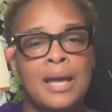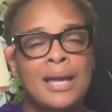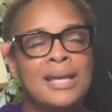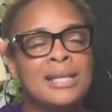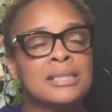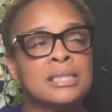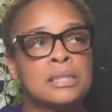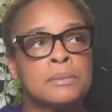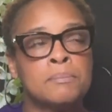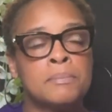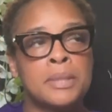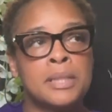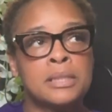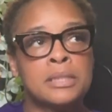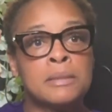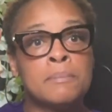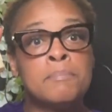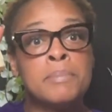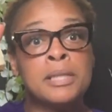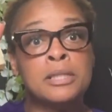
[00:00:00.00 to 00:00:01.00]
It's
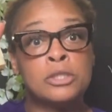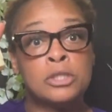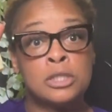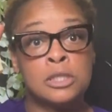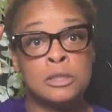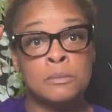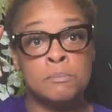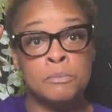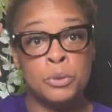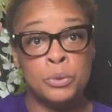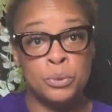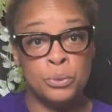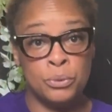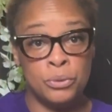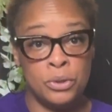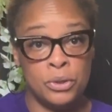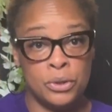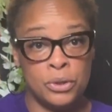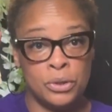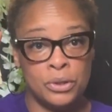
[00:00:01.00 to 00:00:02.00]
a bit
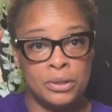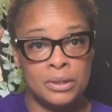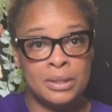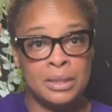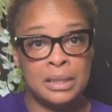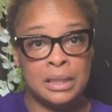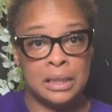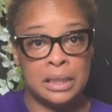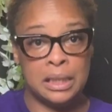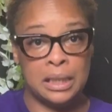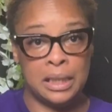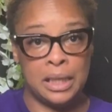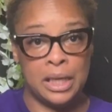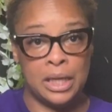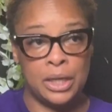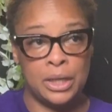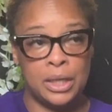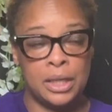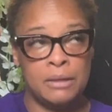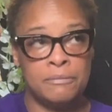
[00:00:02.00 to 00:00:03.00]
smoother than
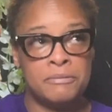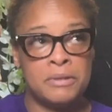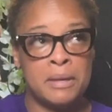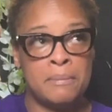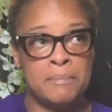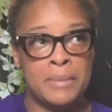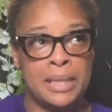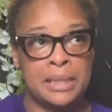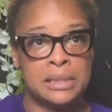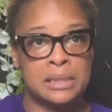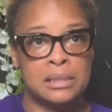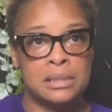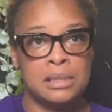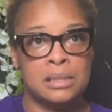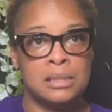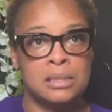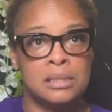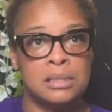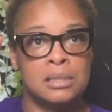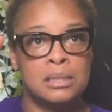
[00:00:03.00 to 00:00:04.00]
eclair, if that makes
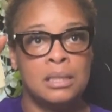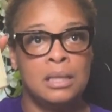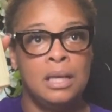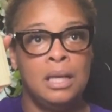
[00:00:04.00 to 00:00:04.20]
sense.